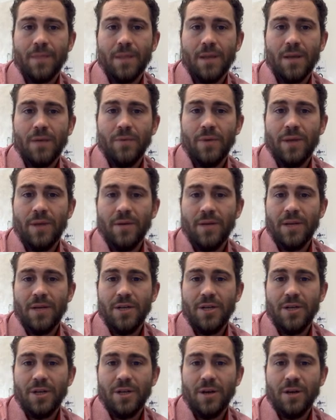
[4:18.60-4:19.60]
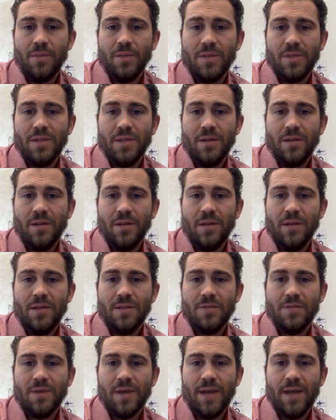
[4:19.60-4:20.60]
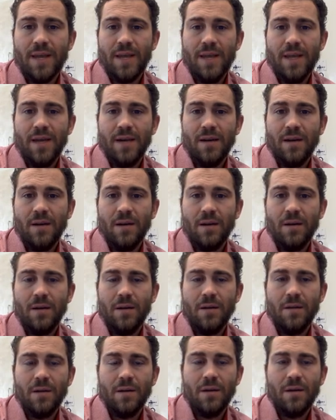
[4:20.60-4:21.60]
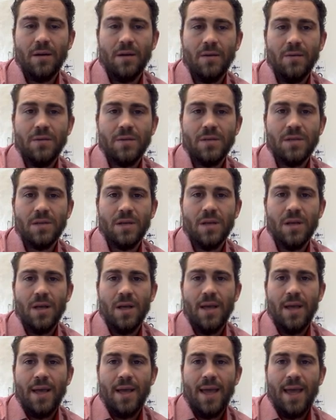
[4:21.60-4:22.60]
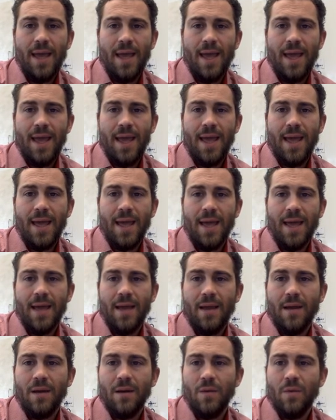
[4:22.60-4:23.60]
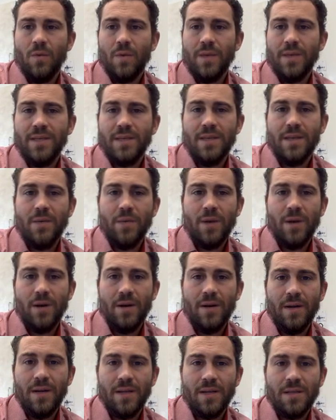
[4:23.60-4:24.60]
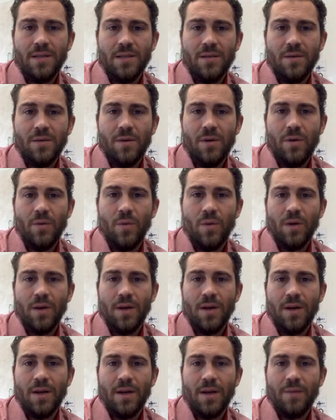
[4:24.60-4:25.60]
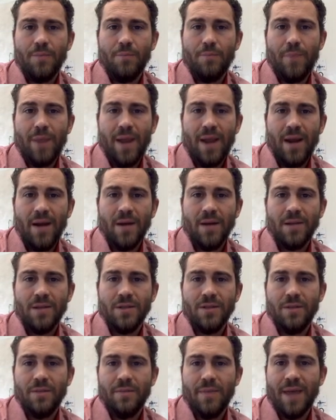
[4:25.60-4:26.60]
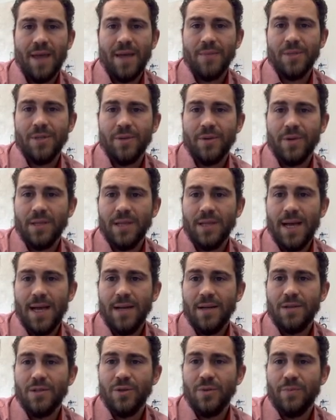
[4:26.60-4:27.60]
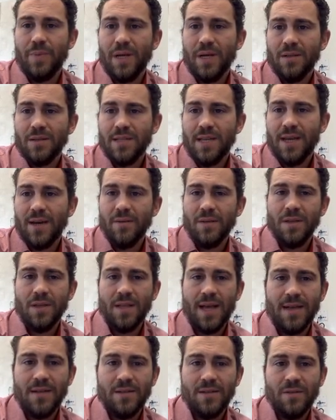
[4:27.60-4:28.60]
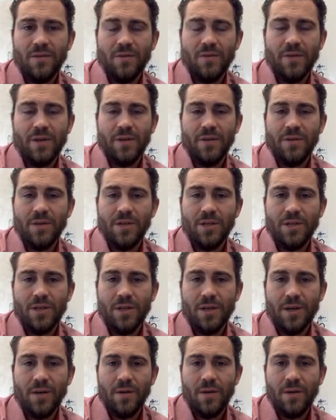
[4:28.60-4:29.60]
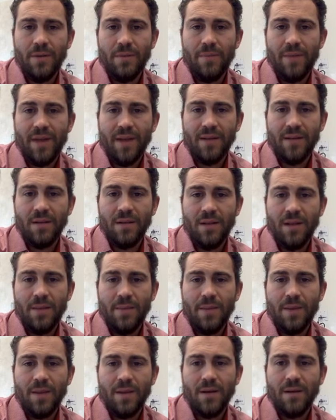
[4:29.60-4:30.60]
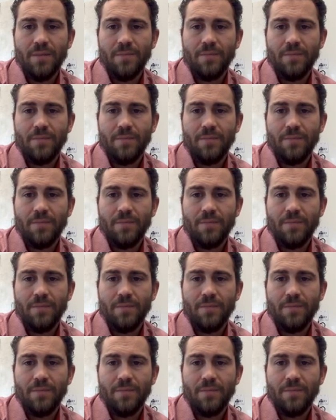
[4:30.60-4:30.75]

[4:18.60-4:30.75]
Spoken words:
Rio de Janeiro, Brazil. It is right here on the coast. And we see where it is, and we're going to compare it to the map showing latitude belts. How would the latitude of Rio de Janeiro impact the climate there?